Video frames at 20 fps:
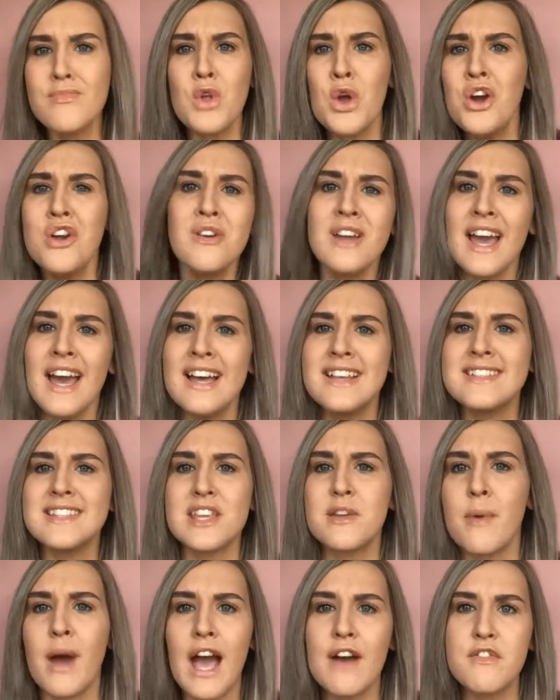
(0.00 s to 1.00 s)
Who cares that
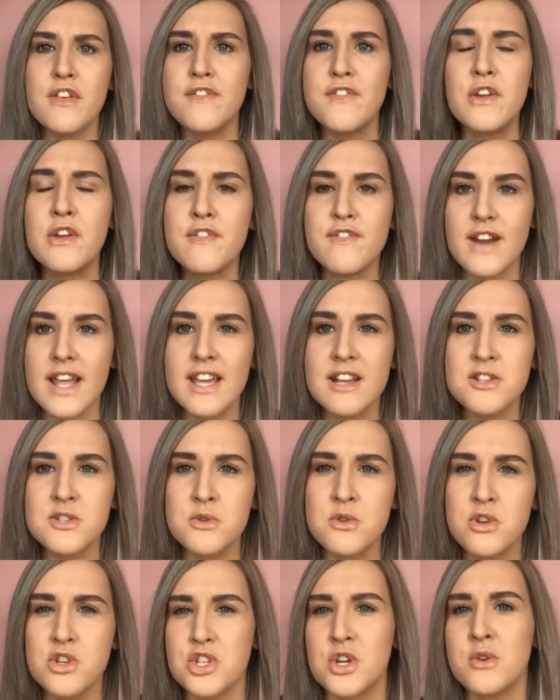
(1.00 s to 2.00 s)
you might have a few flakes
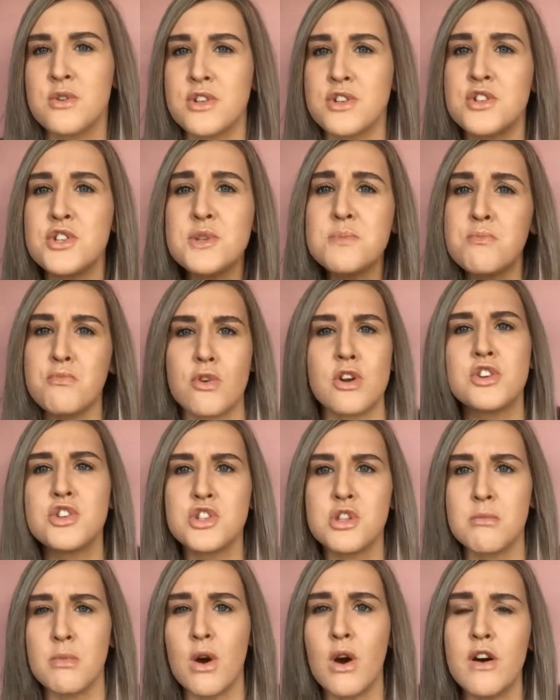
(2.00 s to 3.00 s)
on your shoulders? Just
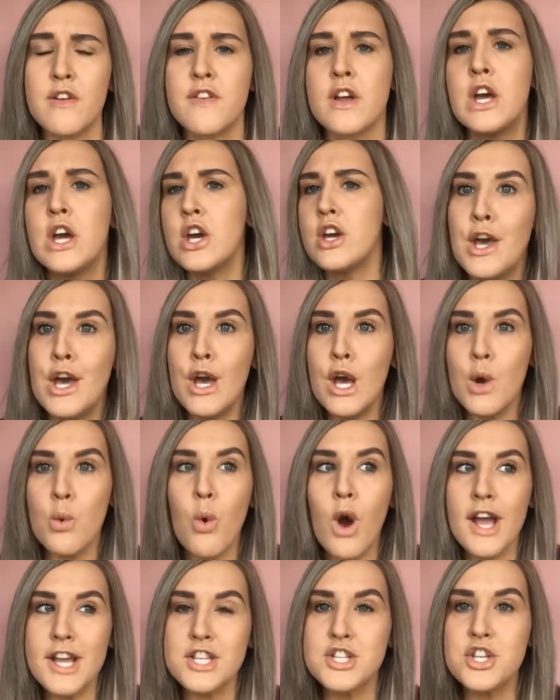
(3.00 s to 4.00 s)
brush them off.
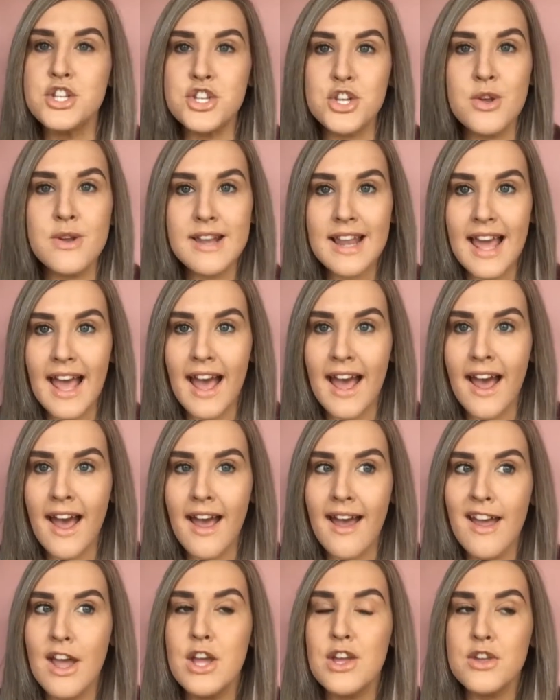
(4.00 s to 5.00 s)
Why should you
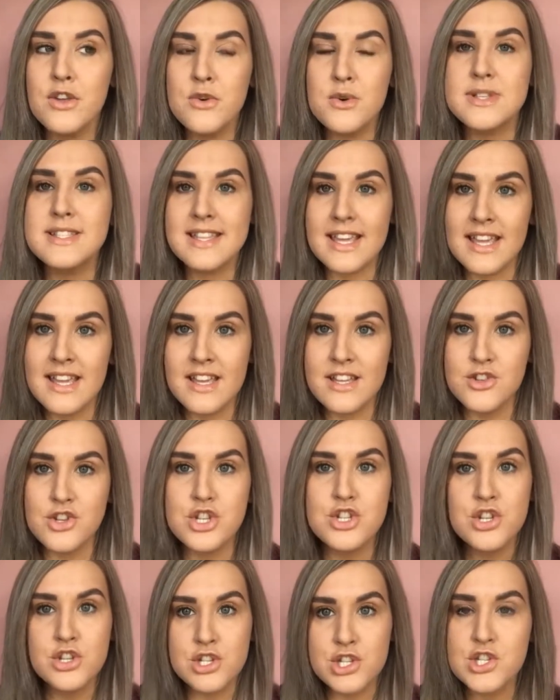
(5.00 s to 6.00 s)
let your skin
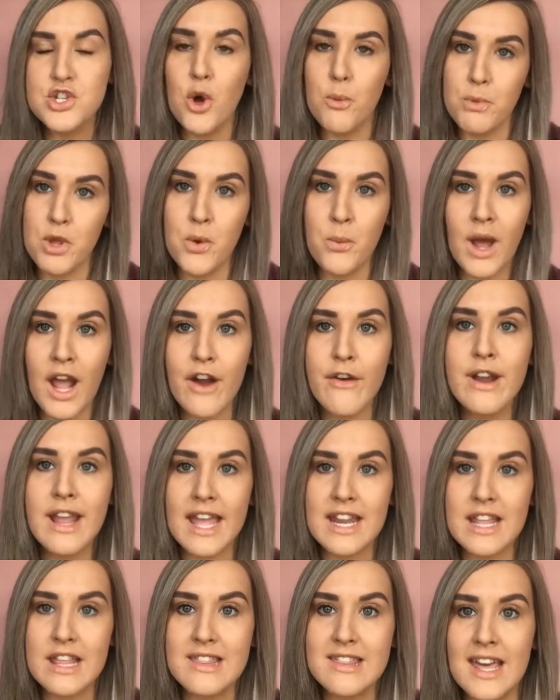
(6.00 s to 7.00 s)
condition stop you wearing
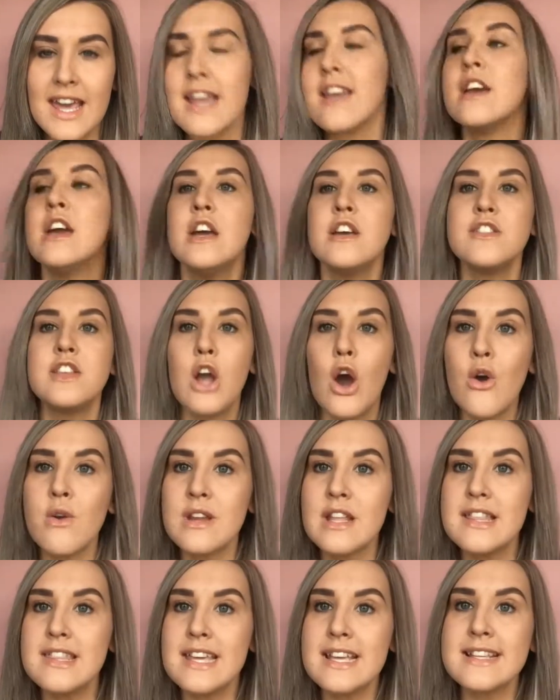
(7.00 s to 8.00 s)
anything? The
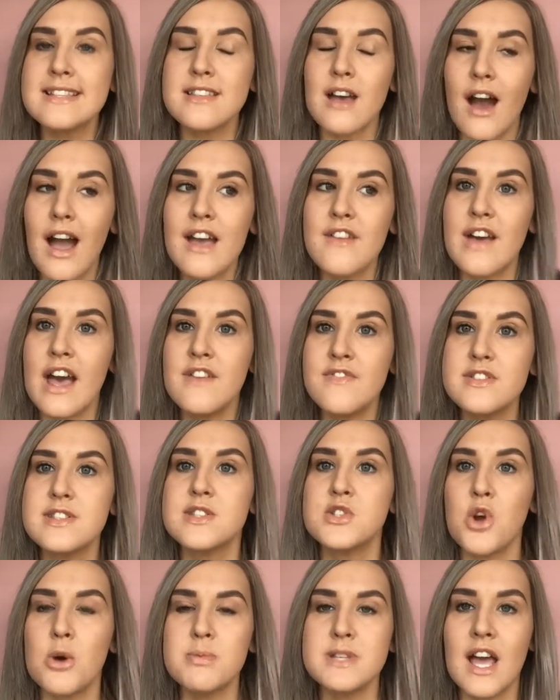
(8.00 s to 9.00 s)
only things that I've ever
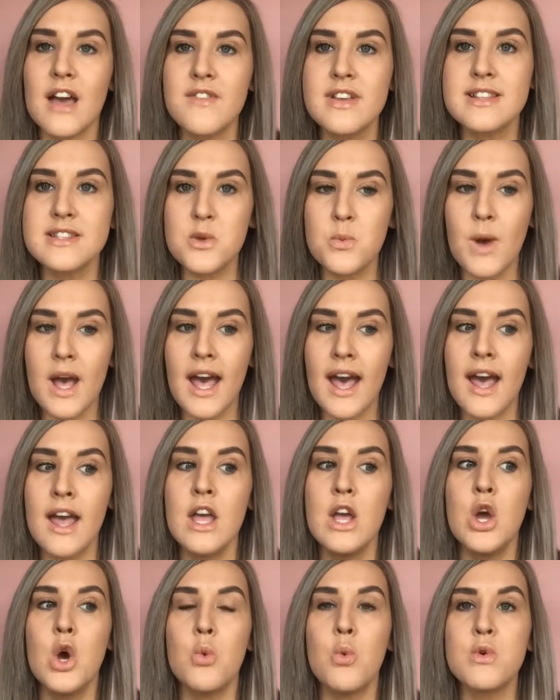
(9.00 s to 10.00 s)
stopped having to wear
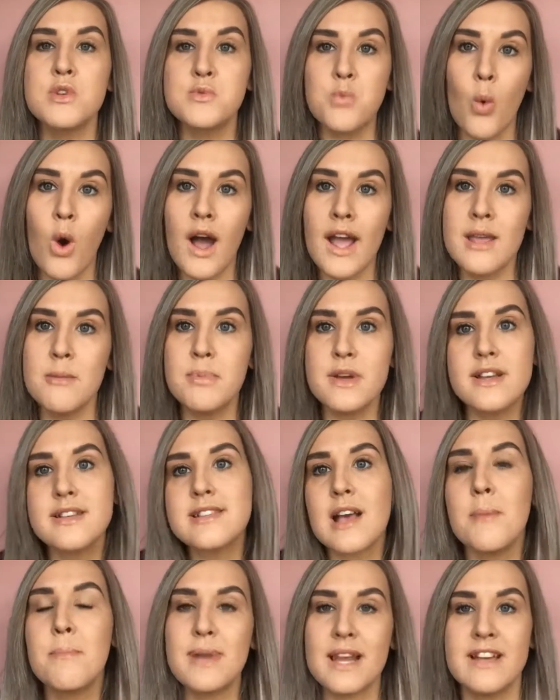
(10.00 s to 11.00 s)
was white because
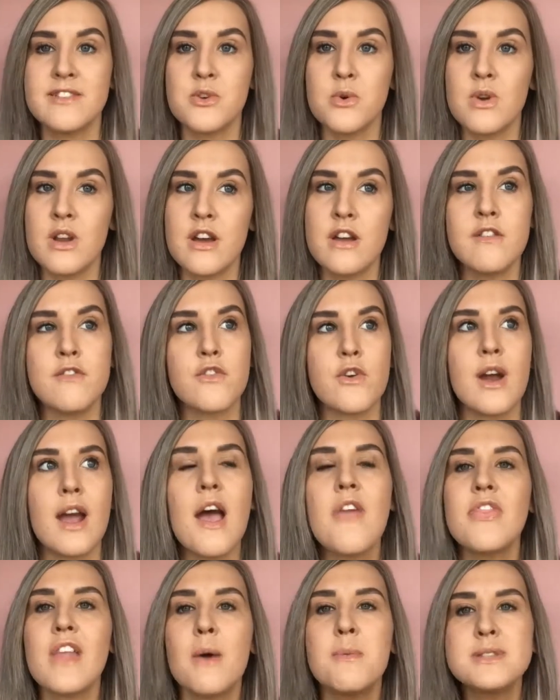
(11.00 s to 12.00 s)
I bled all over it,
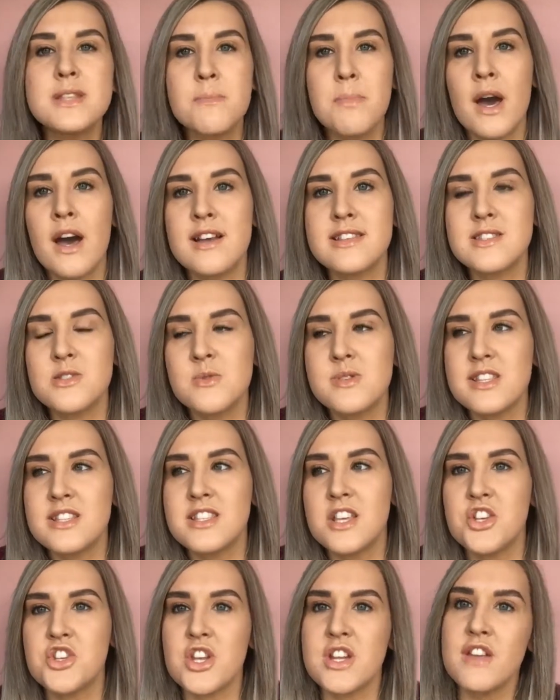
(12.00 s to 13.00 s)
and that was a personal
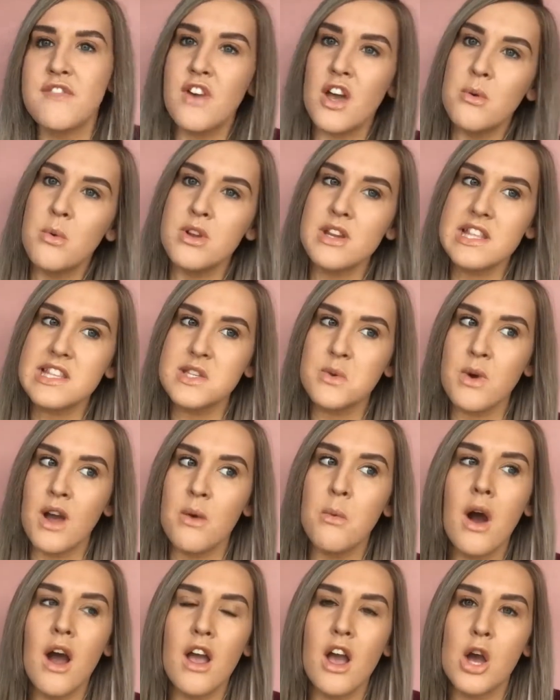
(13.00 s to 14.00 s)
decision. If I wanted to
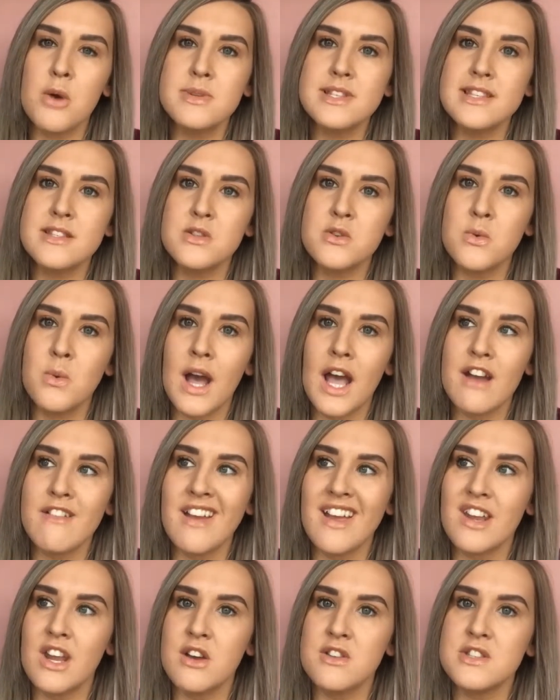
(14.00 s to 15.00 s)
wear white, I would still wear
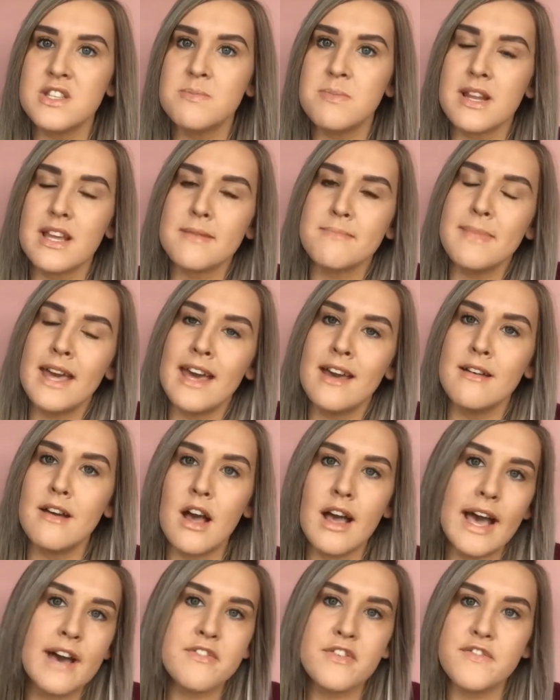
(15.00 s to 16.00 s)
it and I'd just be like, meh,
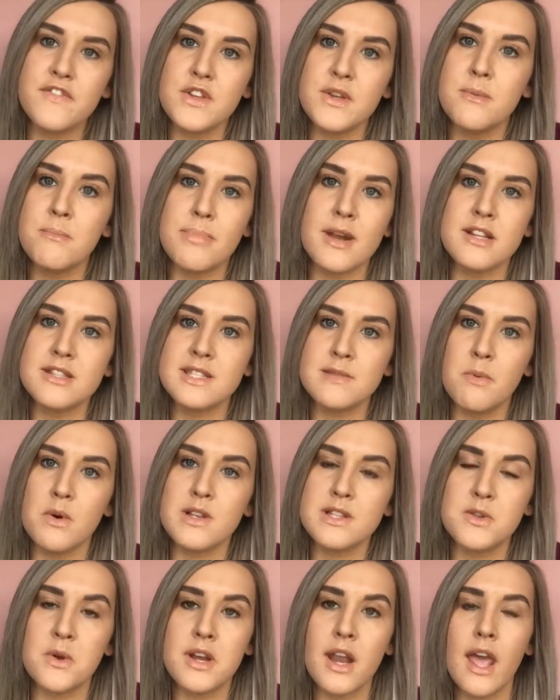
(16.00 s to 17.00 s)
I'll have a few blood
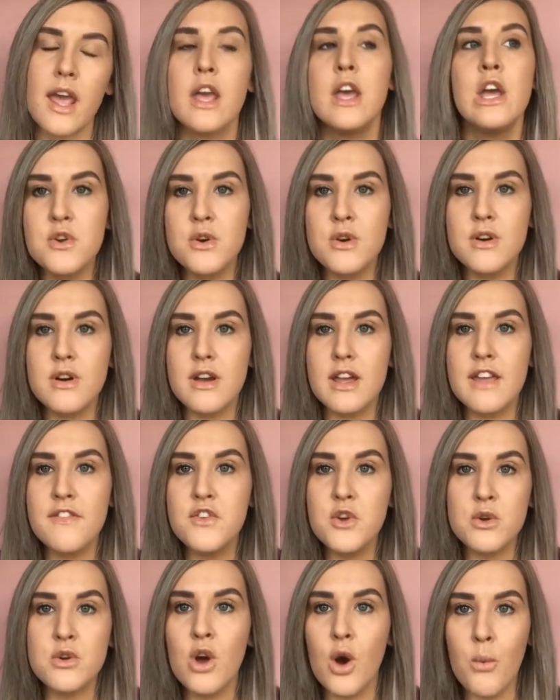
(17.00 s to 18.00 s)
spots on it.
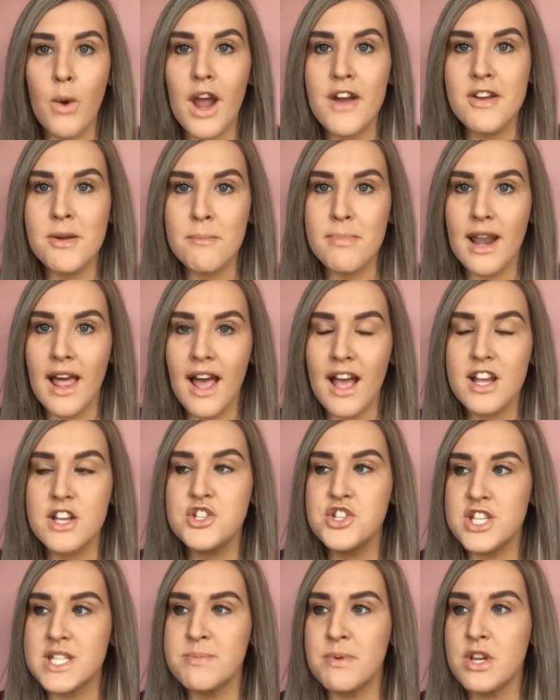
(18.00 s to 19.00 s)
If you're not wearing black
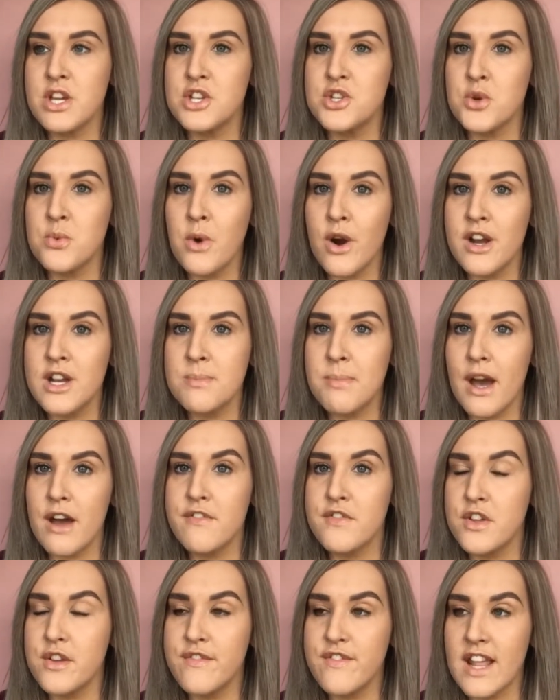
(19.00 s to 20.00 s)
just because you're worried about
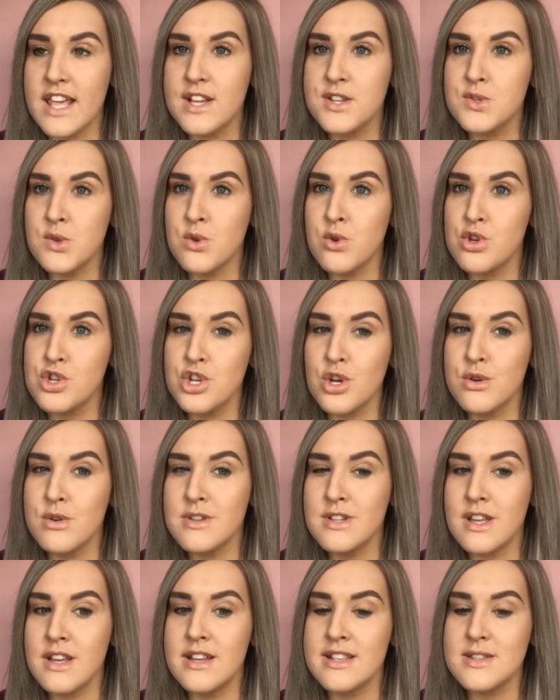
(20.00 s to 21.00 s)
a few flakes on your
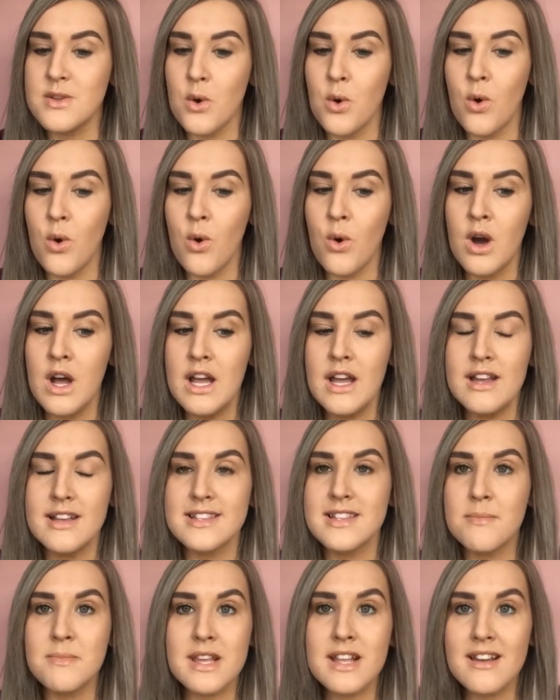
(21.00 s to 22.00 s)
shoulders or
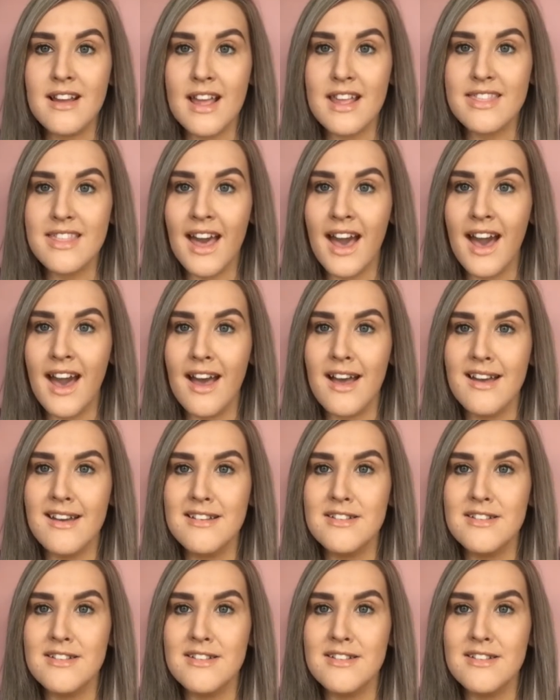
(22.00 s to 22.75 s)
something like that,